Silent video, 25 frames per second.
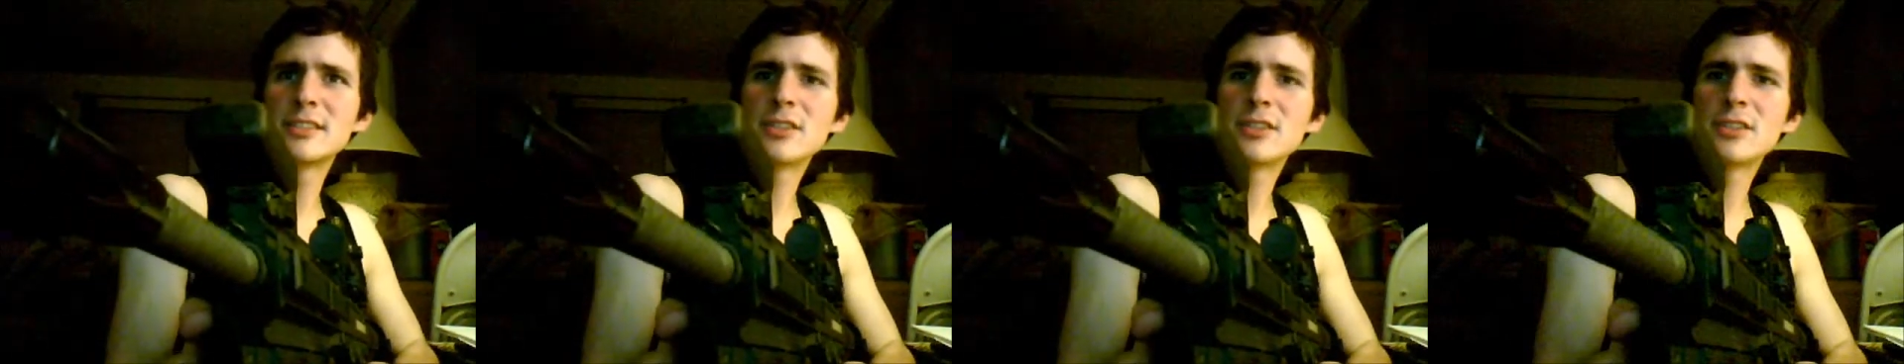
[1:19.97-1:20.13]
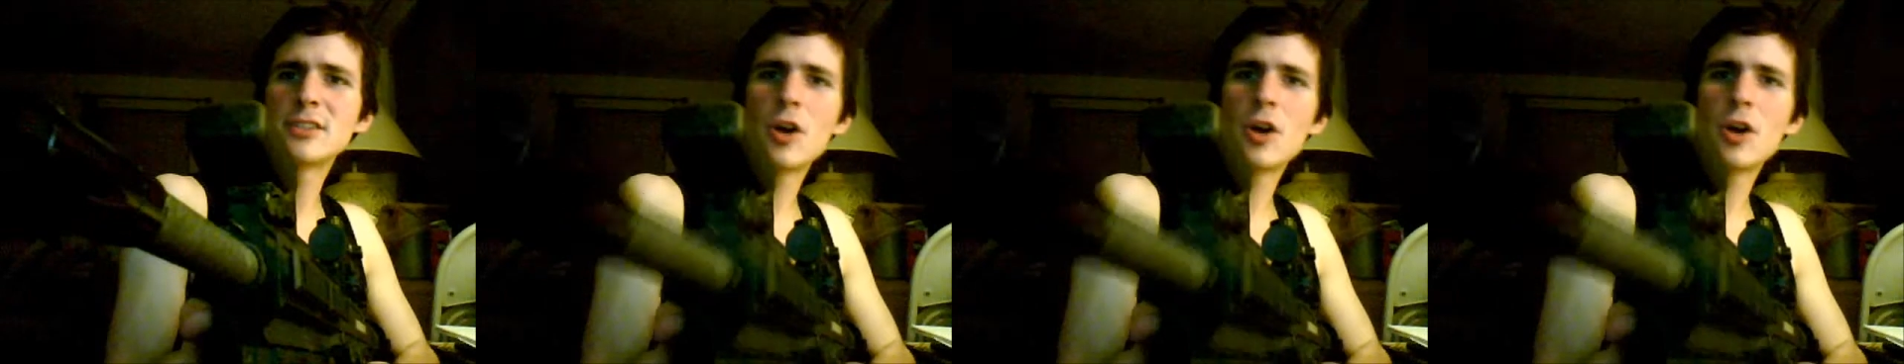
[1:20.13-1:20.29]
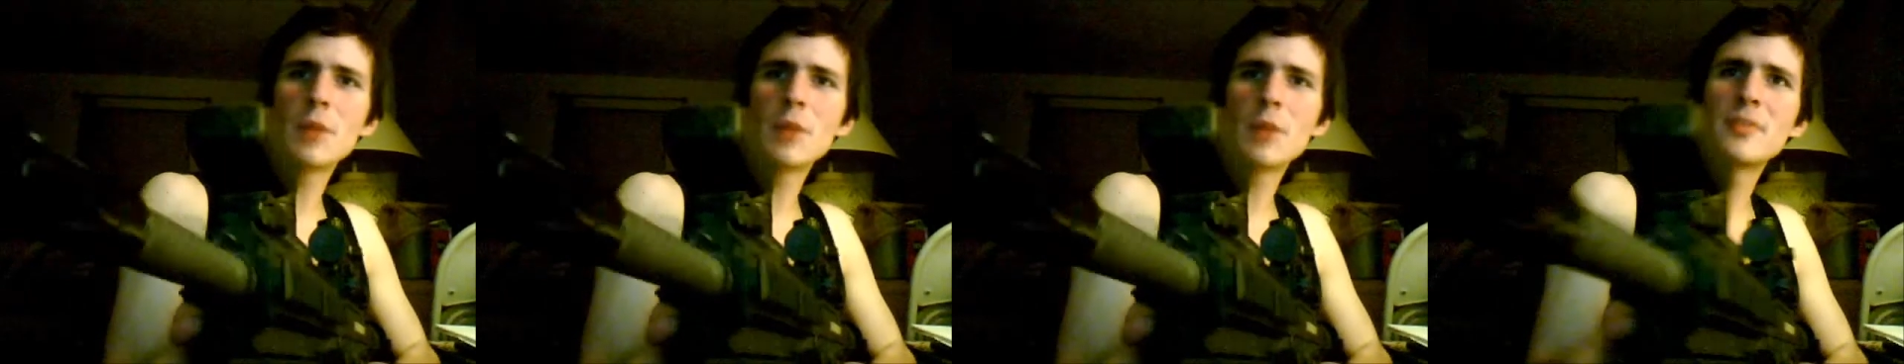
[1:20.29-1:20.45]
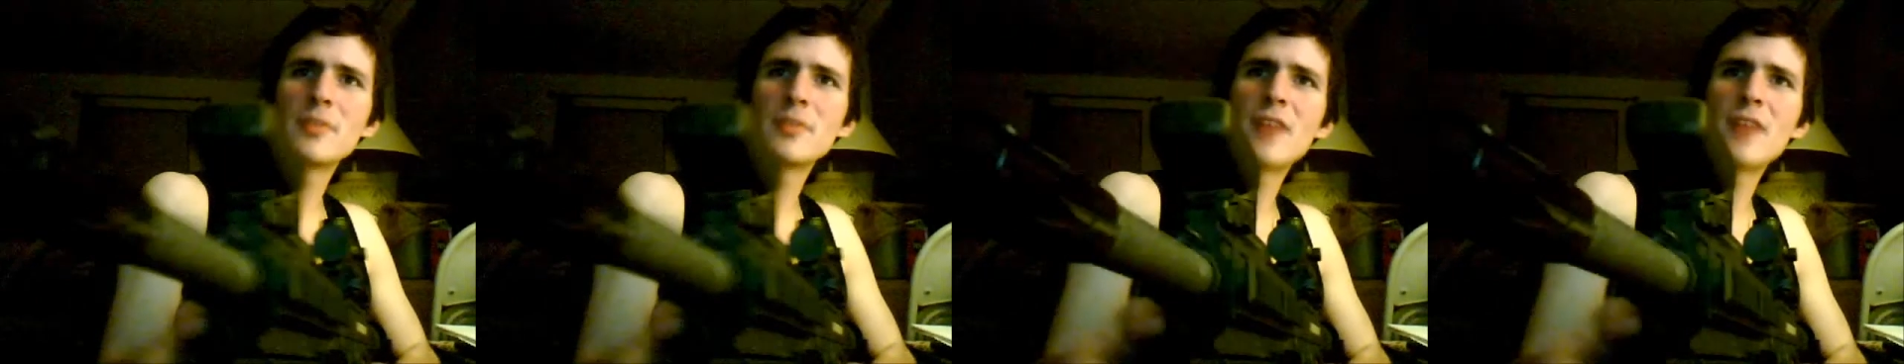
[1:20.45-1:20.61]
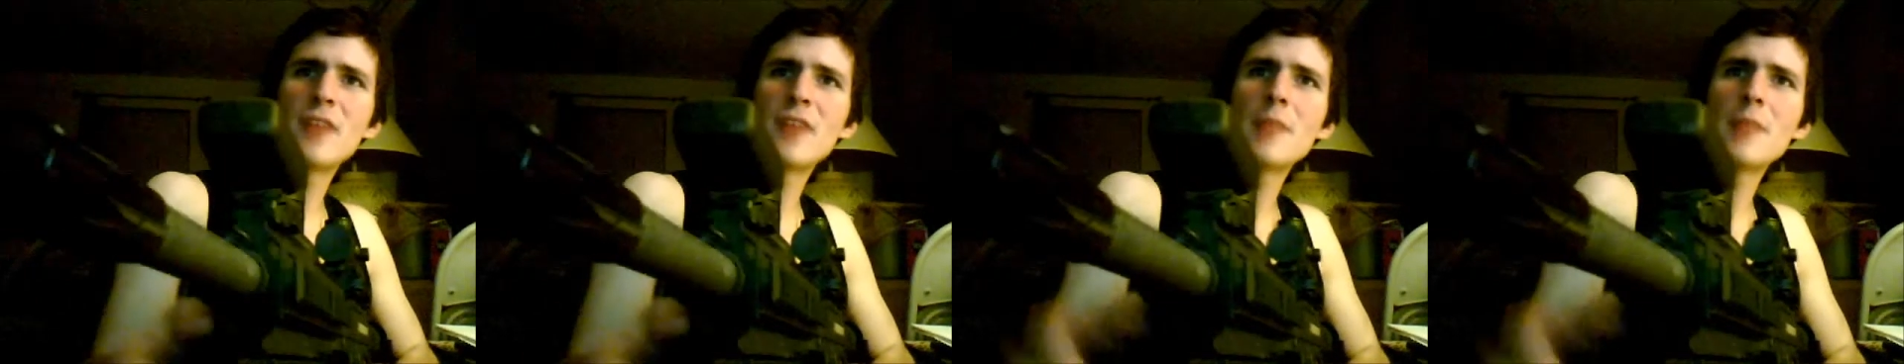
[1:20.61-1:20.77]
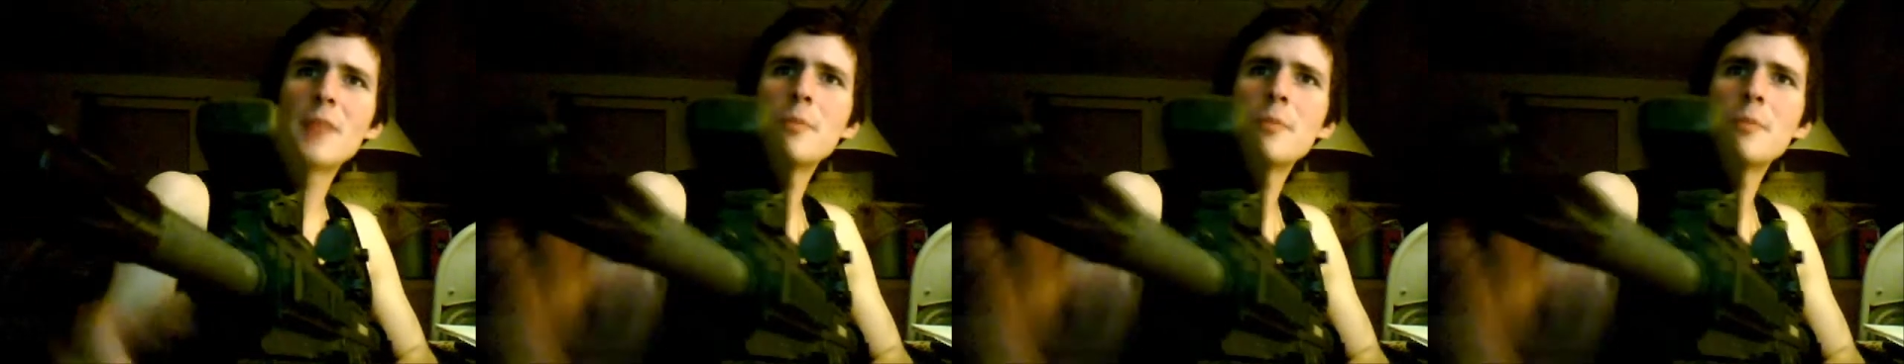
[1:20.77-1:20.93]
carbon
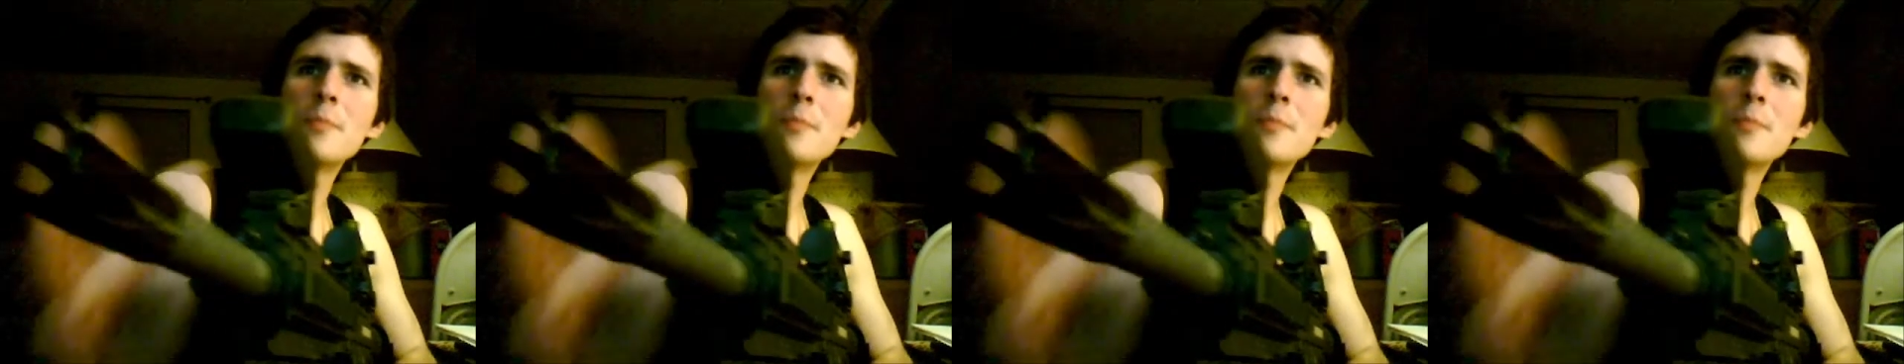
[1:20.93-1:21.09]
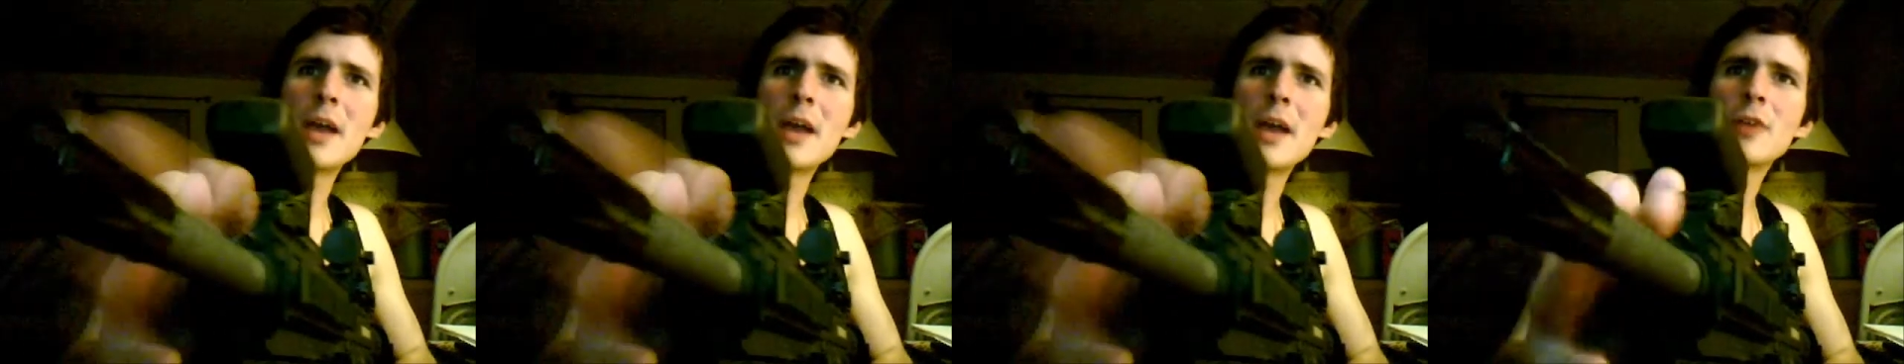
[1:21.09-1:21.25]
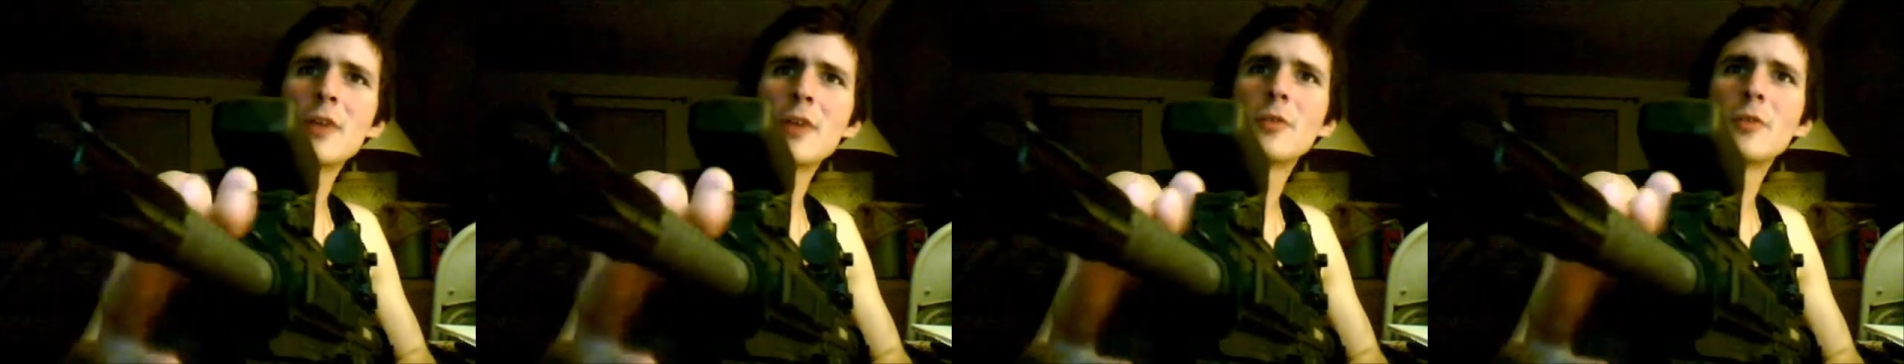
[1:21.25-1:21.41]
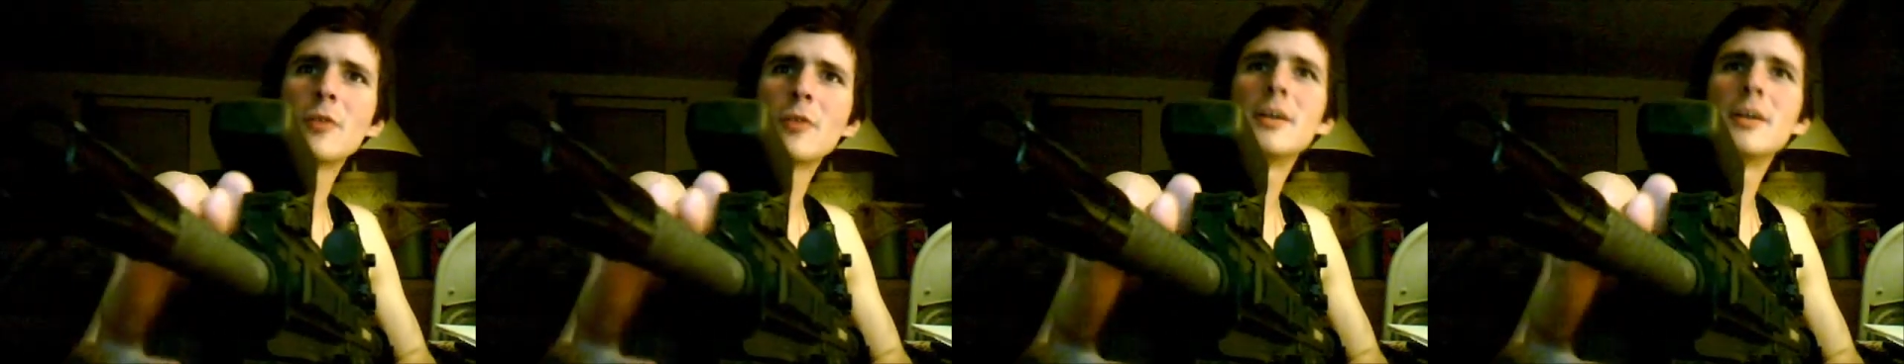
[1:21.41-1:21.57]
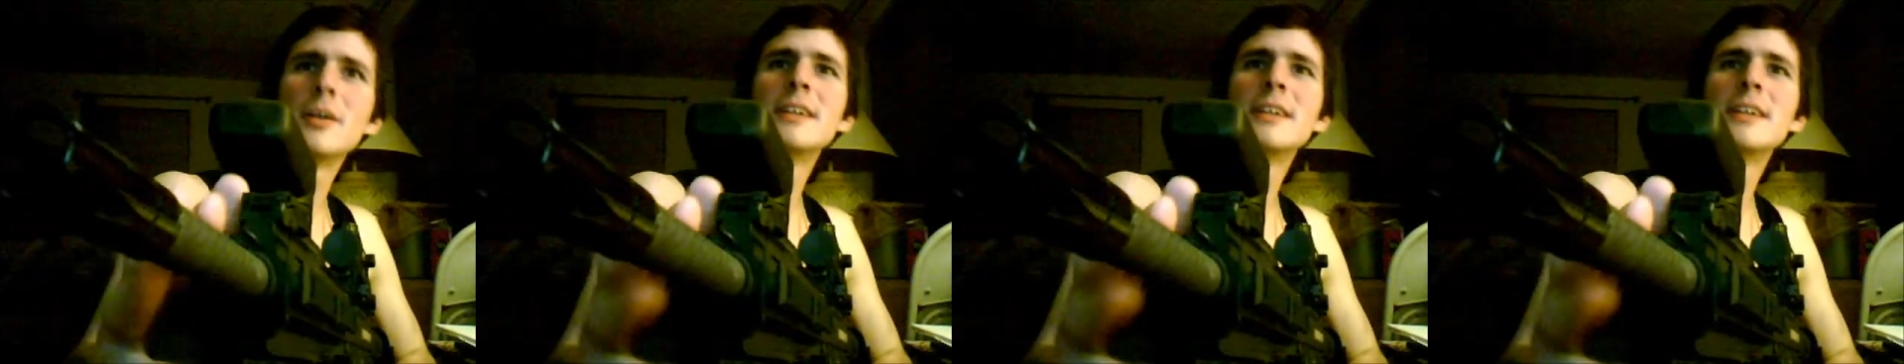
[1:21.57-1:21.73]
fiber barrel.